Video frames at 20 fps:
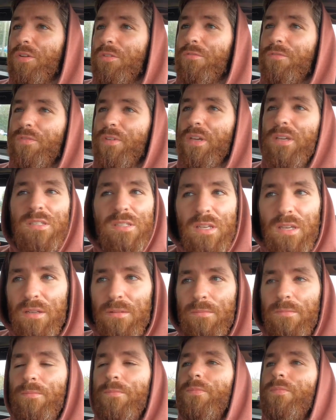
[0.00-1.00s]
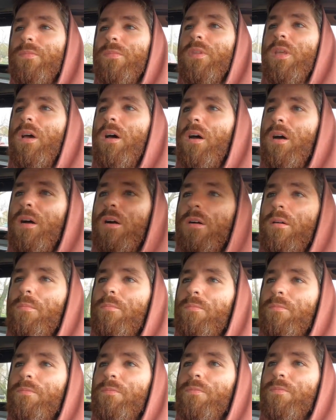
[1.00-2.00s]
don't fix it.
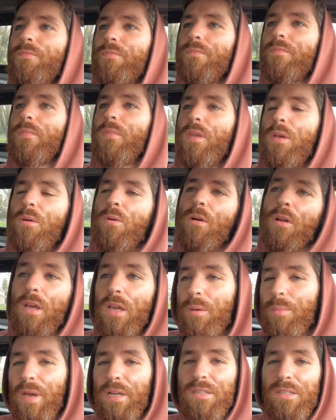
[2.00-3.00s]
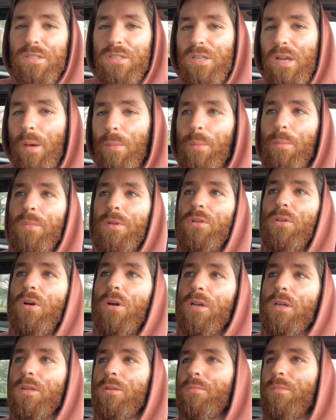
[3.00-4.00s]
When I get back to the shop, I'm gonna
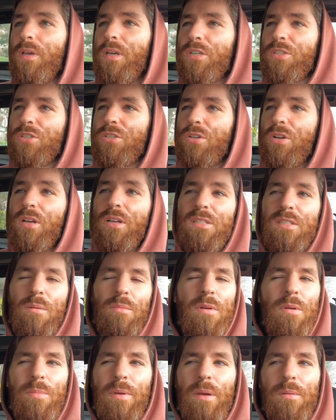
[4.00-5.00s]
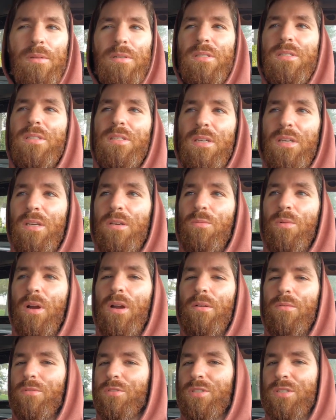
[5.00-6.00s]
look and make sure, because I'm gonna be able to see
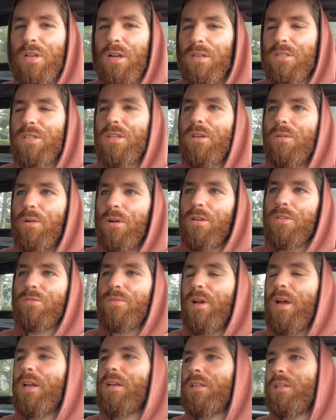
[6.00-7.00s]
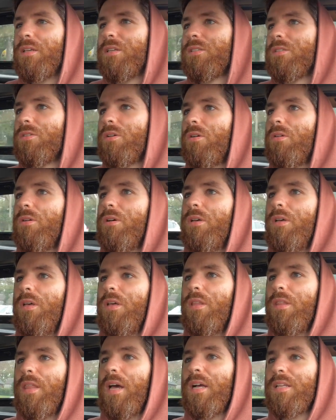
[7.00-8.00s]
where it was touching, where it's rattling. So
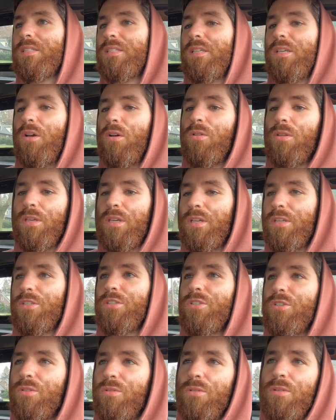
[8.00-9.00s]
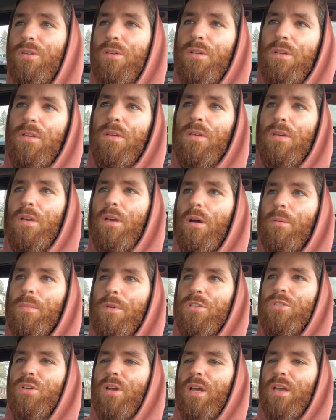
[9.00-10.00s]
that's the only issue. I'm
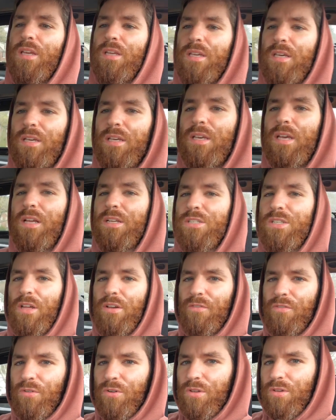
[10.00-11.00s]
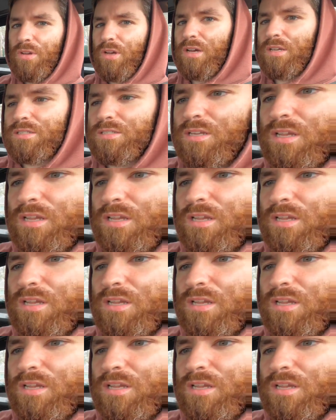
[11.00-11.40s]
gonna try and catch that for you guys